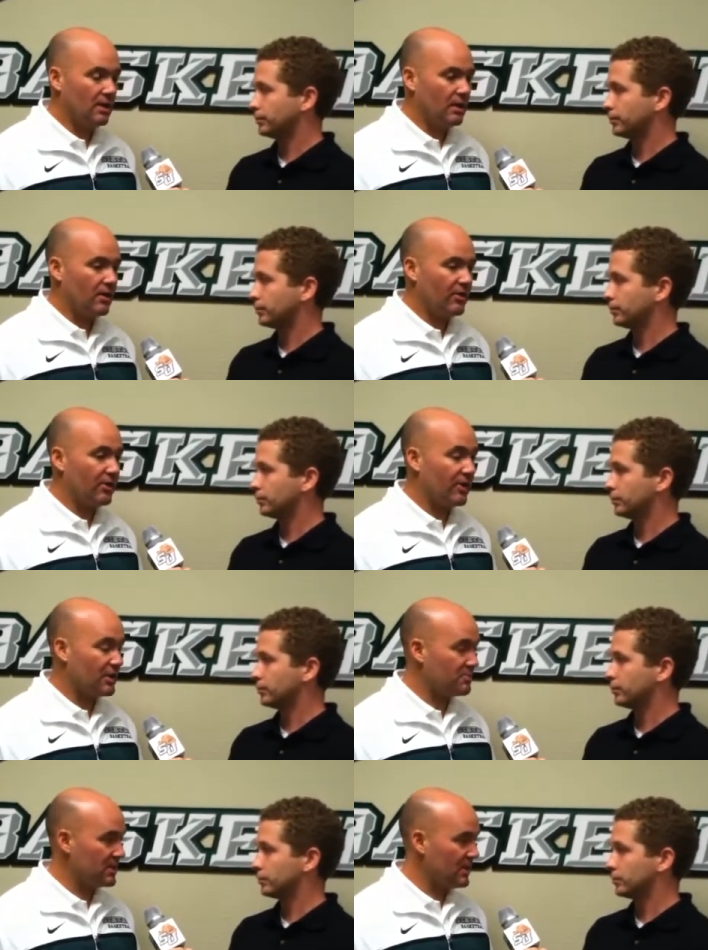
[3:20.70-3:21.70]
Speaker 1: Uh, their
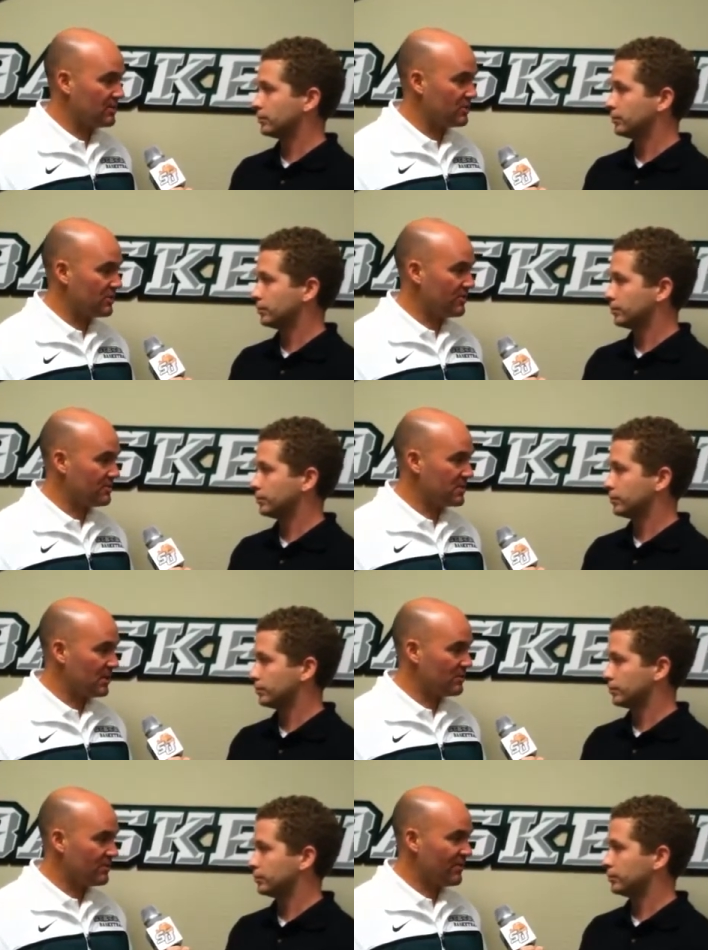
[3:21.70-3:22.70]
expectations of
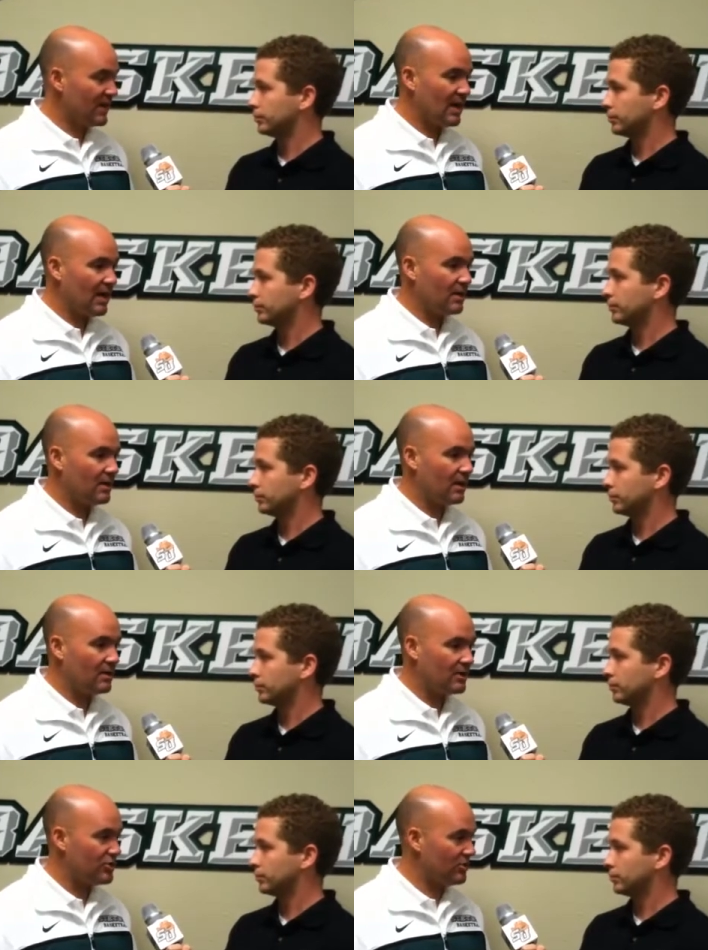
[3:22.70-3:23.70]
themselves are very high,
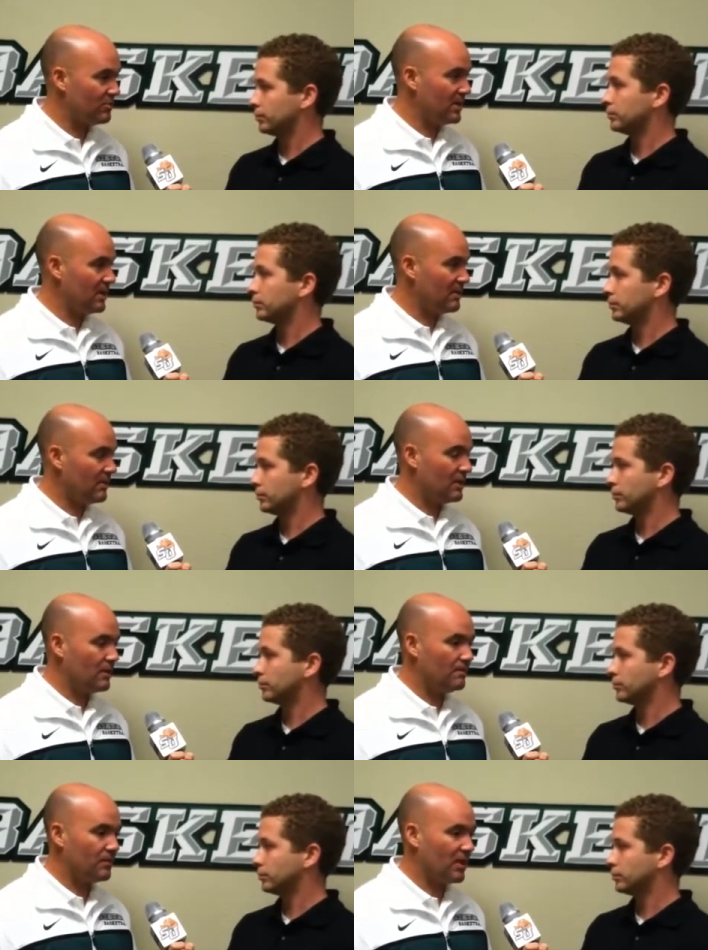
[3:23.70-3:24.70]
and they should be.
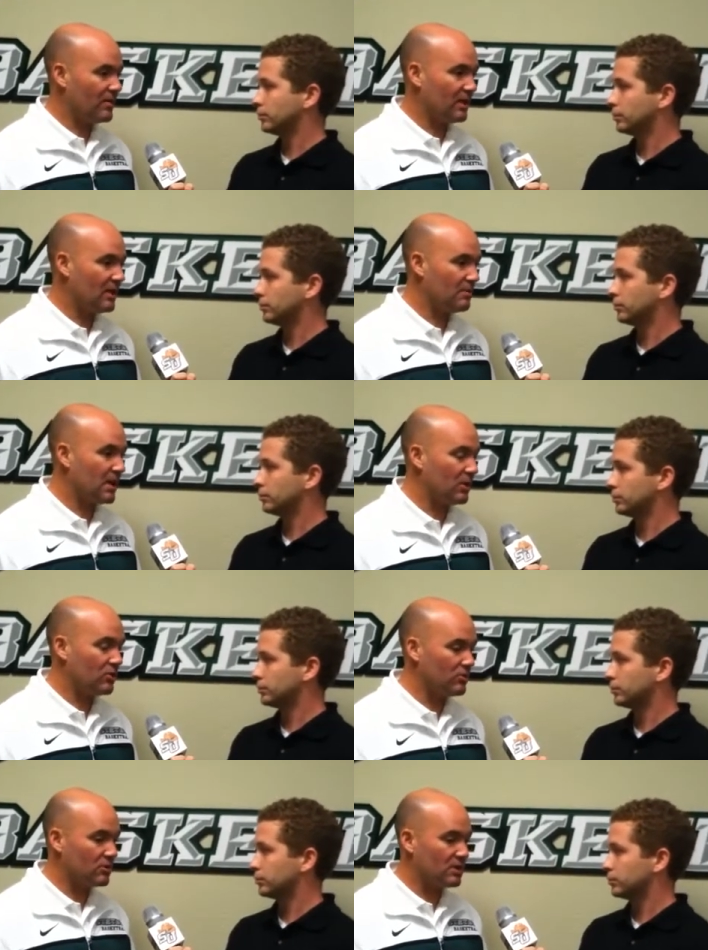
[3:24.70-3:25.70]
Um, I think
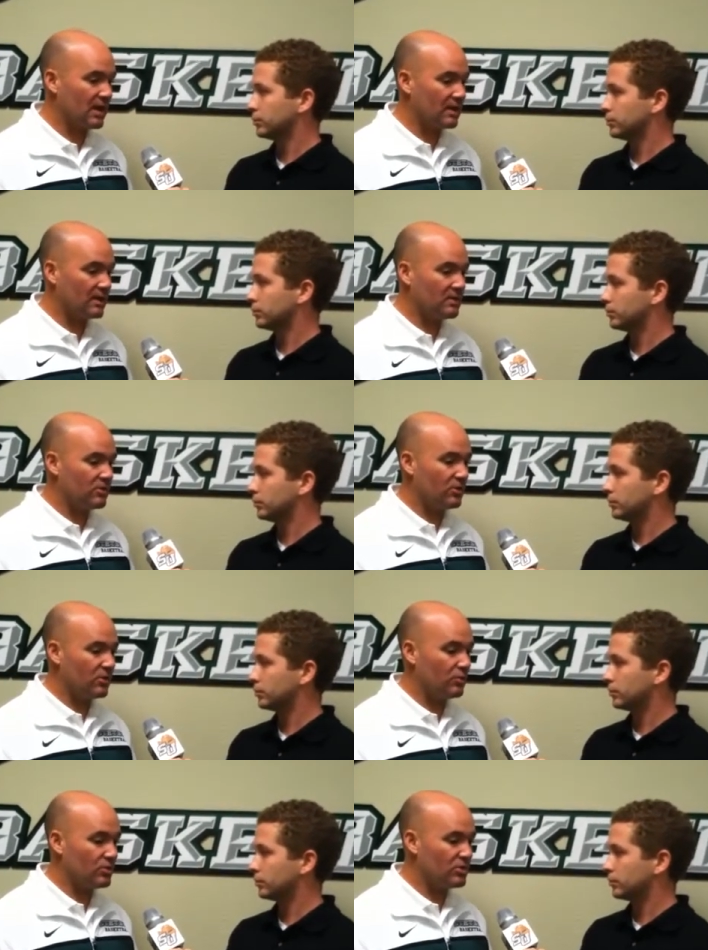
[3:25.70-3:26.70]
anybody who looks at it, you
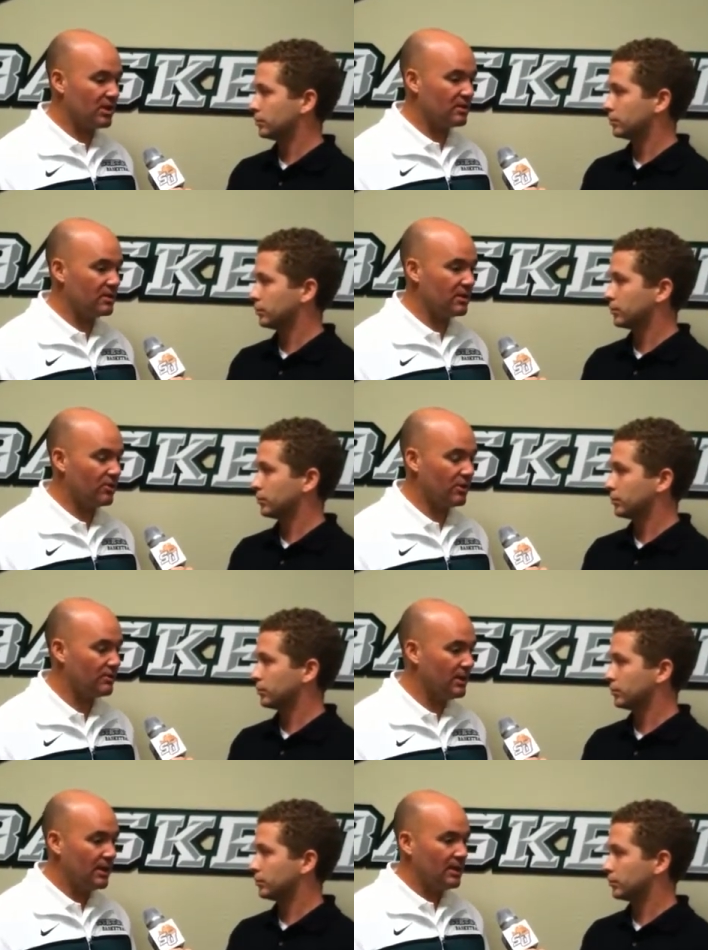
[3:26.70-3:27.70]
know, will say that they're,
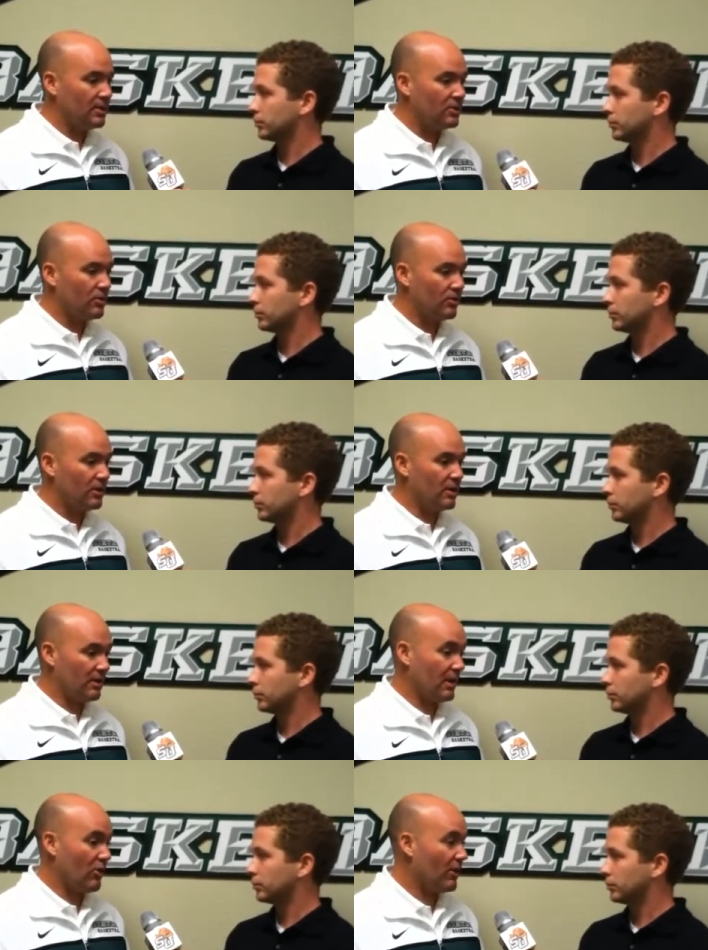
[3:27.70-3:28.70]
a, you know, they,
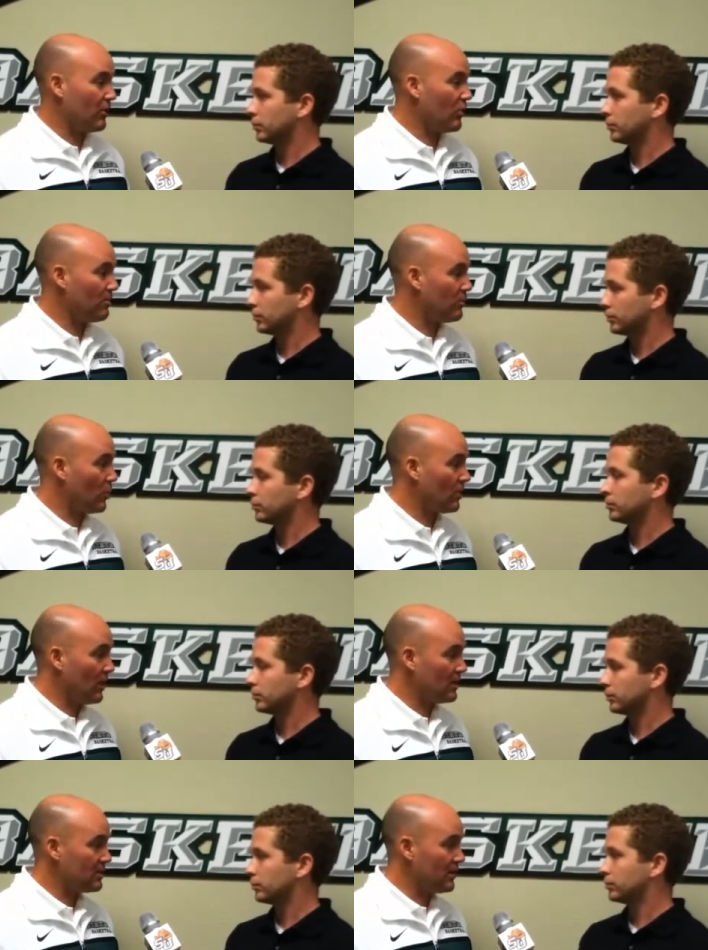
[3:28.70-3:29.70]
and they already are a
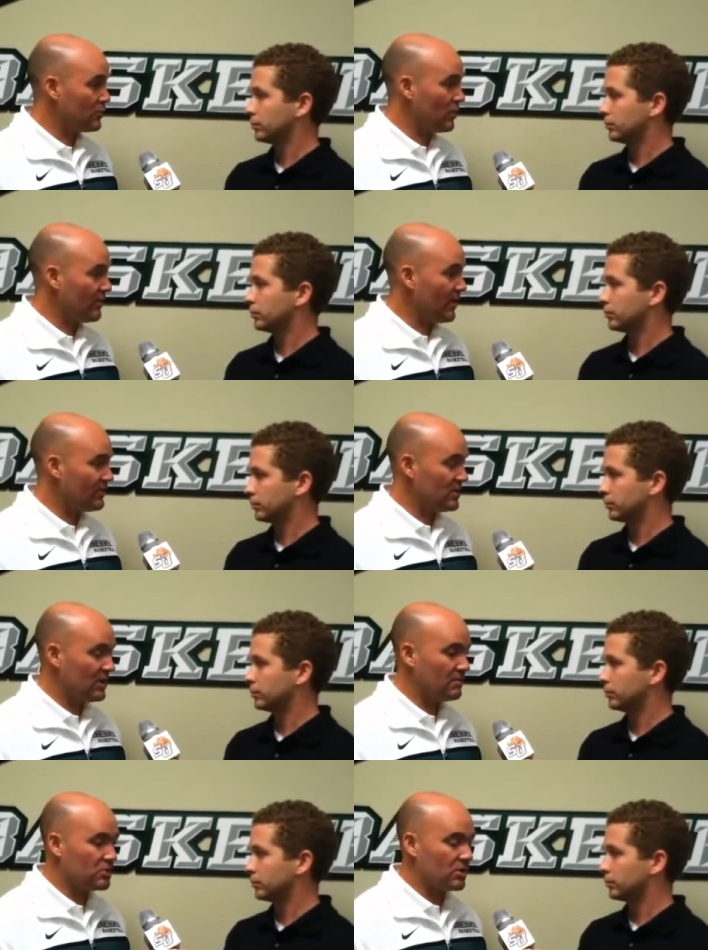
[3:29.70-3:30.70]
borderline top 25
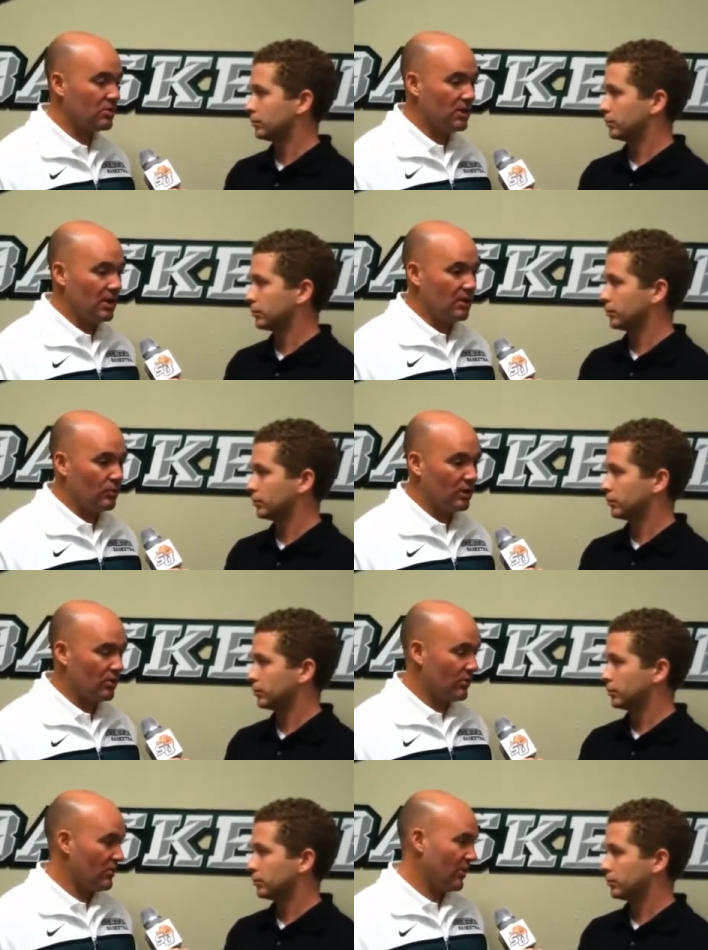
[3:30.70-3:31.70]
team. So we
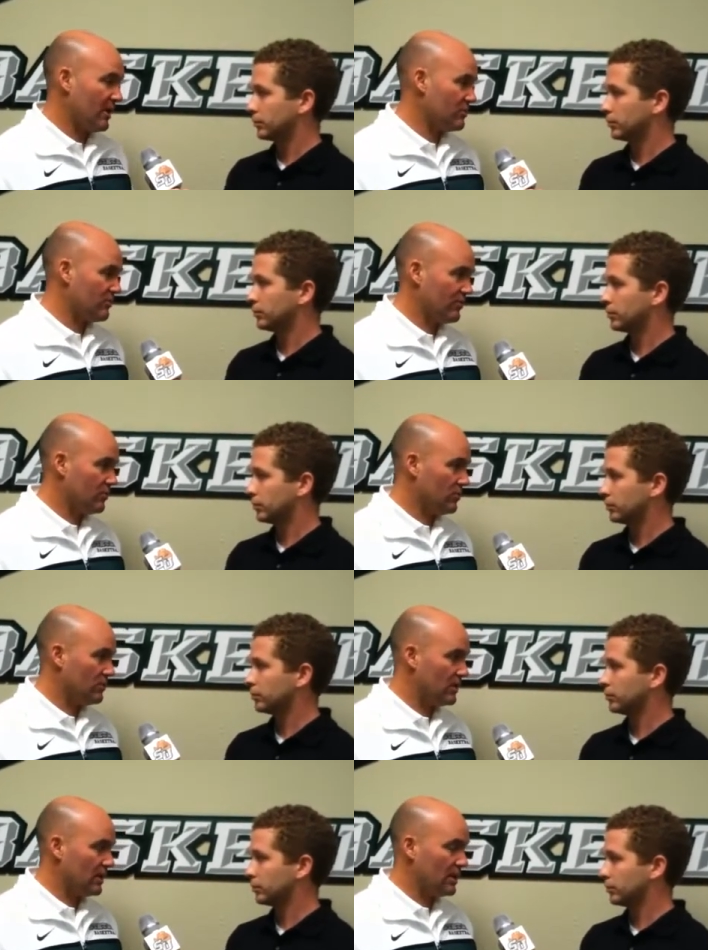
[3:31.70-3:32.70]
know that our hands are
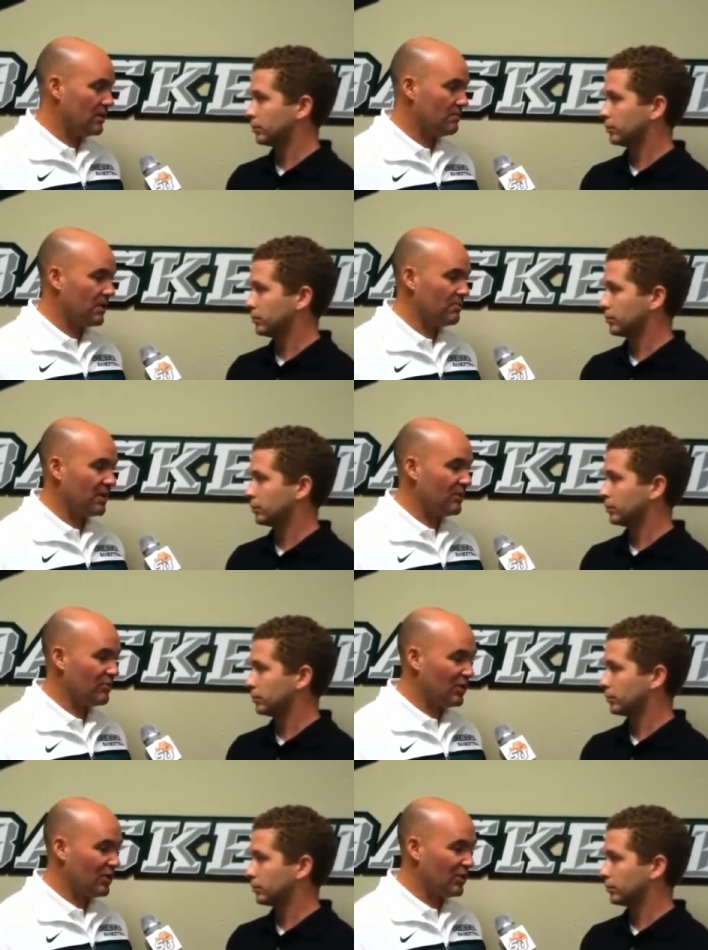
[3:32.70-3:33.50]
full uh, by playing